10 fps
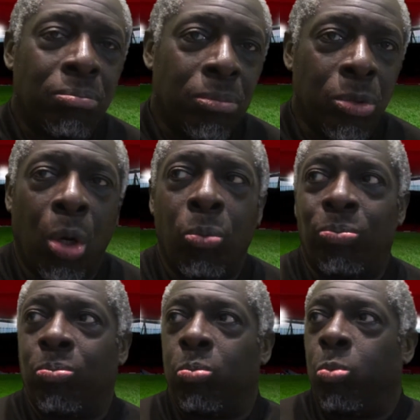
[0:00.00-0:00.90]
Not
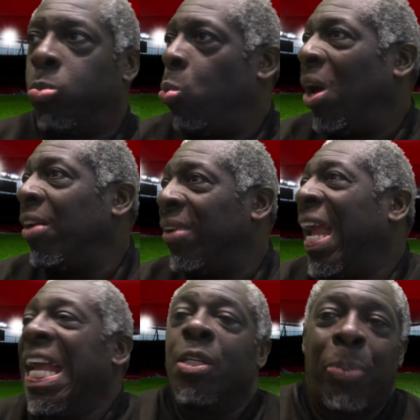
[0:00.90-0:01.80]
one of
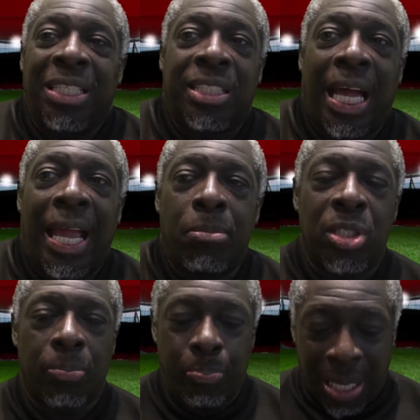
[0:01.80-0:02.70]
his best games,
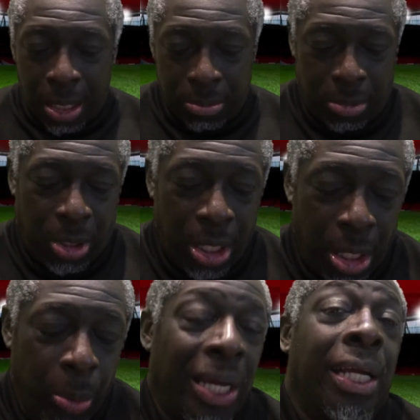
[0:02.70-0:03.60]
but you
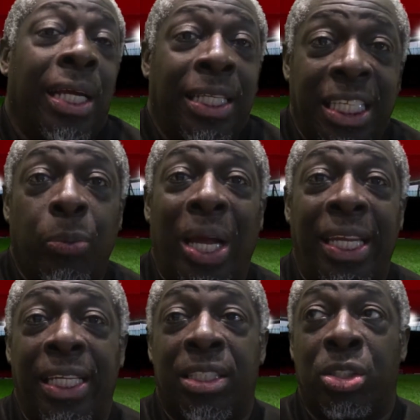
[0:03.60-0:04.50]
know, he did what he
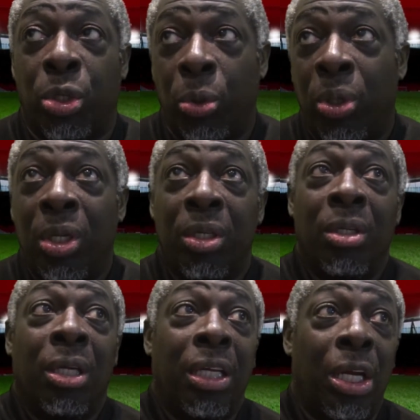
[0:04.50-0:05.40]
needed to do.
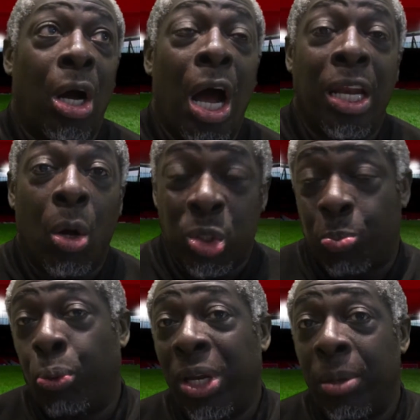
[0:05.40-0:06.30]
You know, and I was
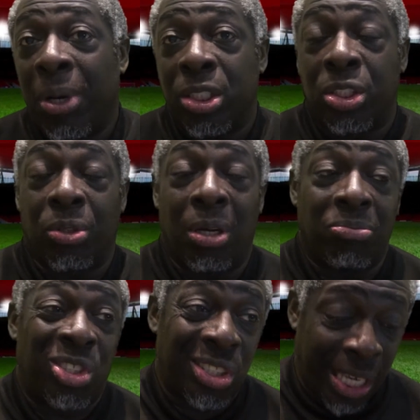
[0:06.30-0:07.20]
pretty much
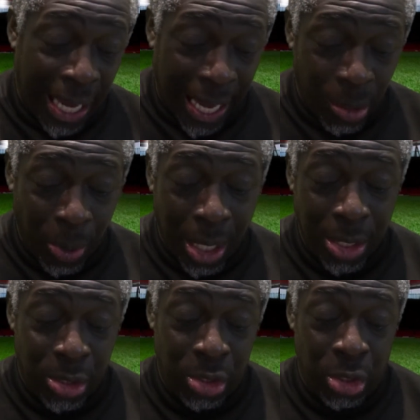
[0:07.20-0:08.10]
scared when I
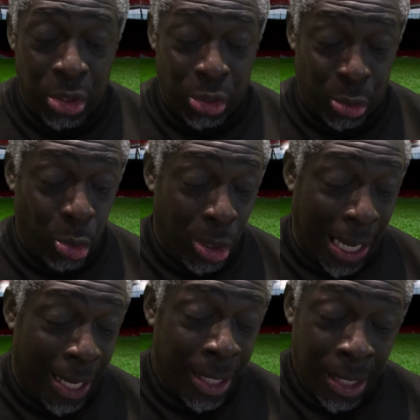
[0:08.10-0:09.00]
saw
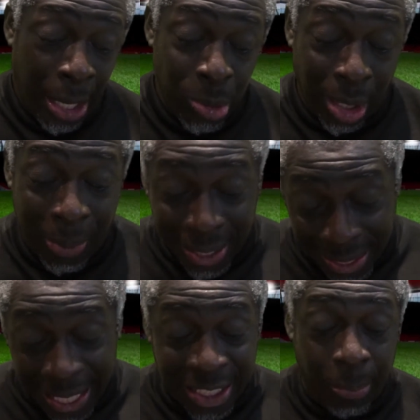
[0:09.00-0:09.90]
that it was going to be
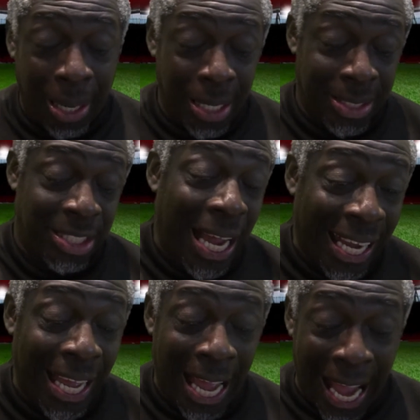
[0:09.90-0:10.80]
Danny Ceballos,
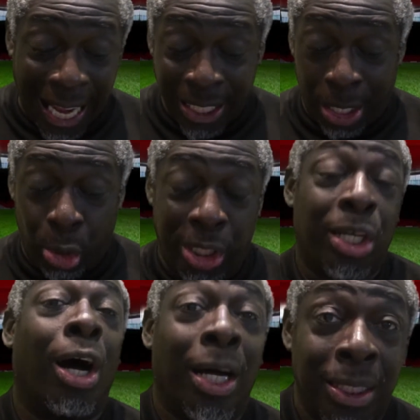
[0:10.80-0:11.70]
Saka, and
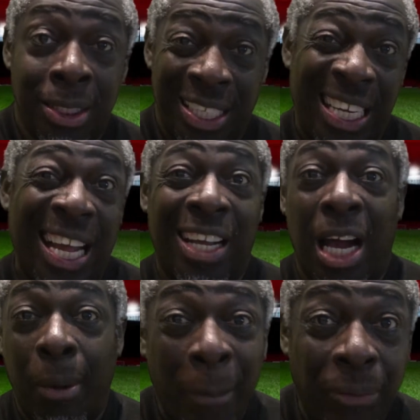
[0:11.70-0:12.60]
Odegaard in that
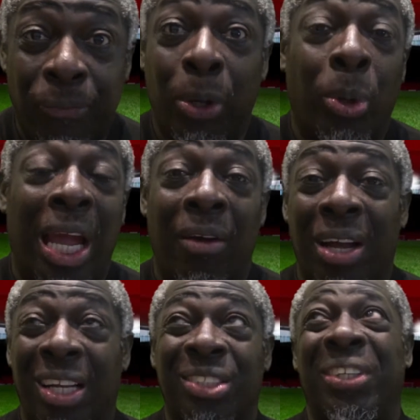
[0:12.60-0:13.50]
kind of midfield area,
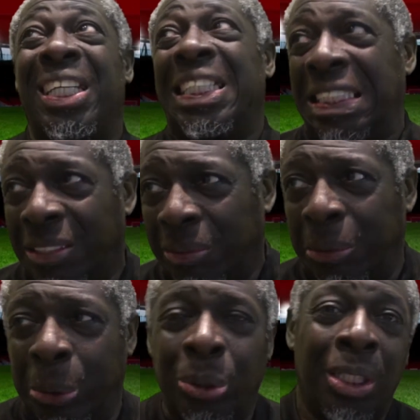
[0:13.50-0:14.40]
and I was thinking,
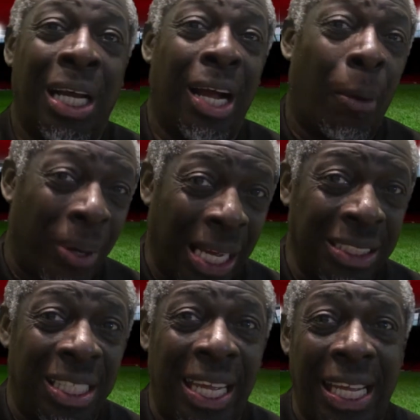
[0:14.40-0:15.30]
oh, up
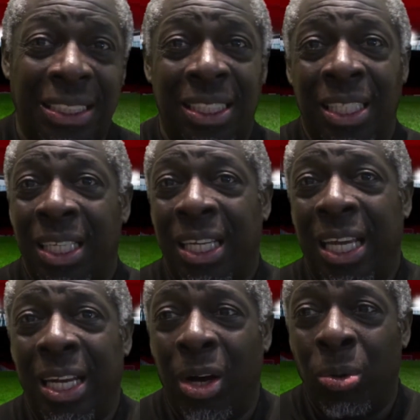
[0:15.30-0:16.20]
against Leeds,
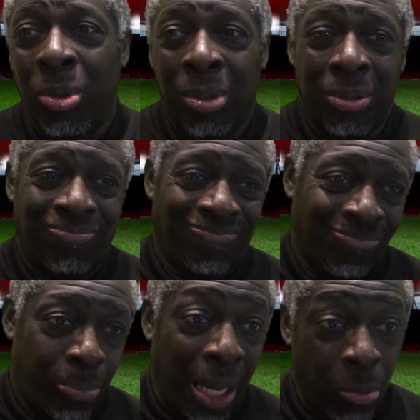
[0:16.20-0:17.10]
you know.
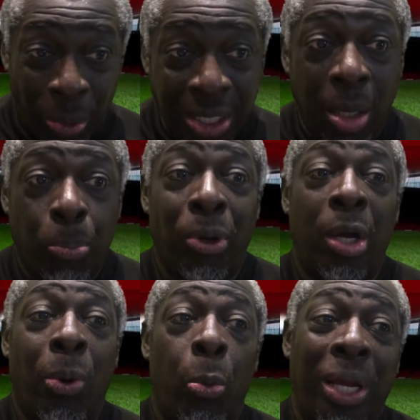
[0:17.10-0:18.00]
But we done pretty
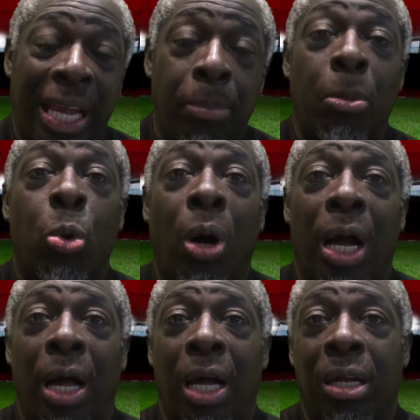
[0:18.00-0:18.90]
well. We kept them
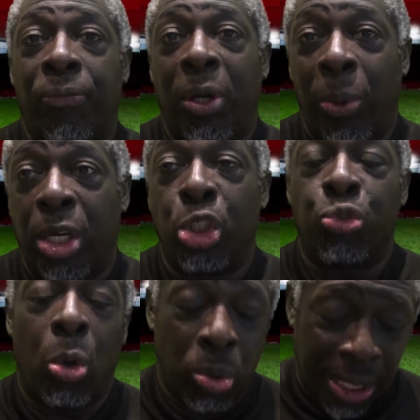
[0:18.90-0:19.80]
quiet, and I think we
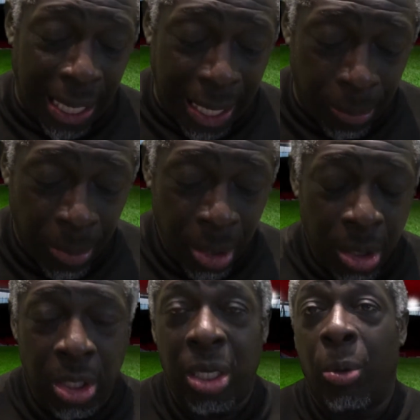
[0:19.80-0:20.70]
controlled the game.
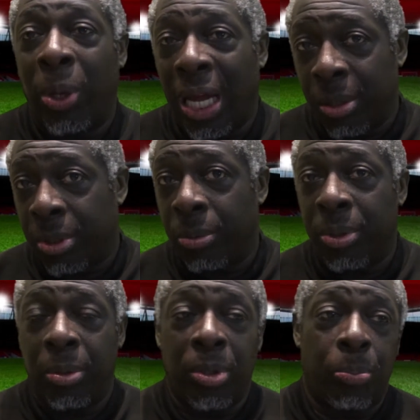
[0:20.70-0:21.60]
You know, we had
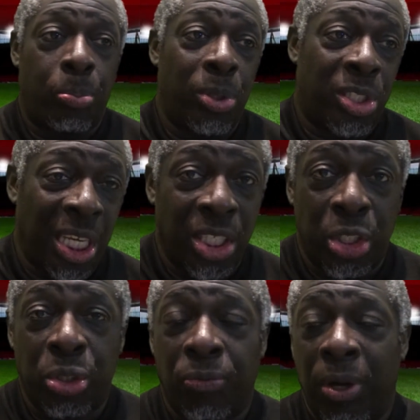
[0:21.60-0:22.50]
the
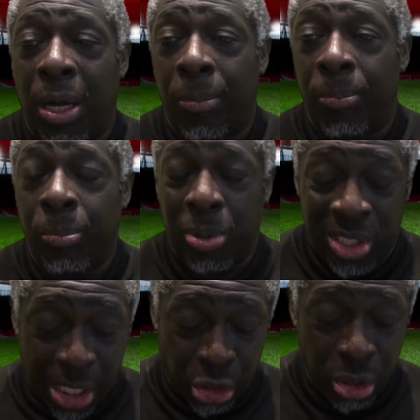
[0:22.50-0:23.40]
percentage of
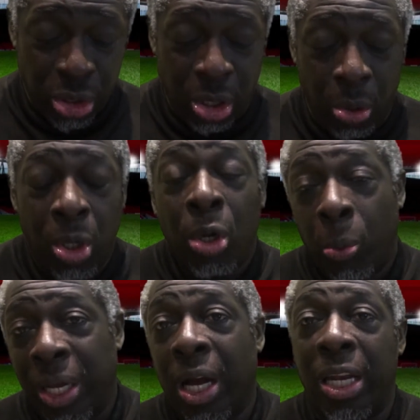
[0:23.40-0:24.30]
possession, so
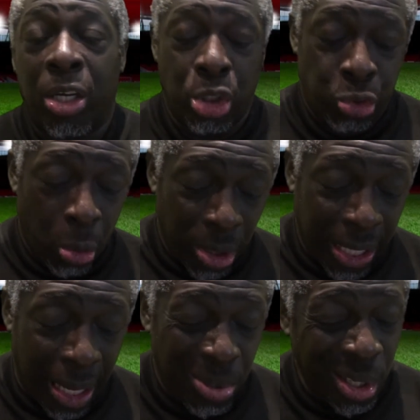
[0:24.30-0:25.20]
we kind of controlled the
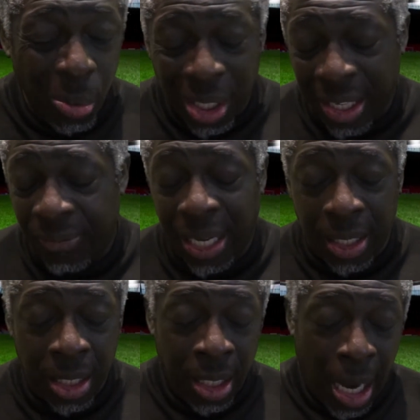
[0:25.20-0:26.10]
game. So I'm going to give Danny
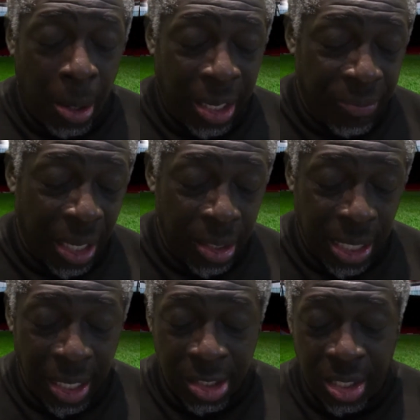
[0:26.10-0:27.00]

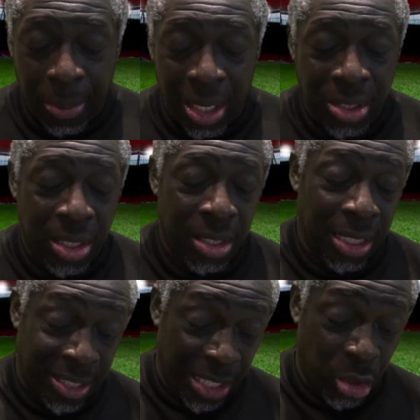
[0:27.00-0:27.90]
Ceballos a
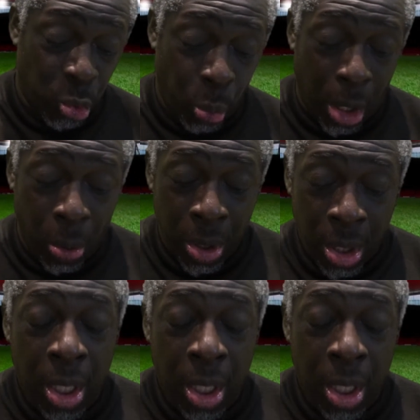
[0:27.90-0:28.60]
6 as well.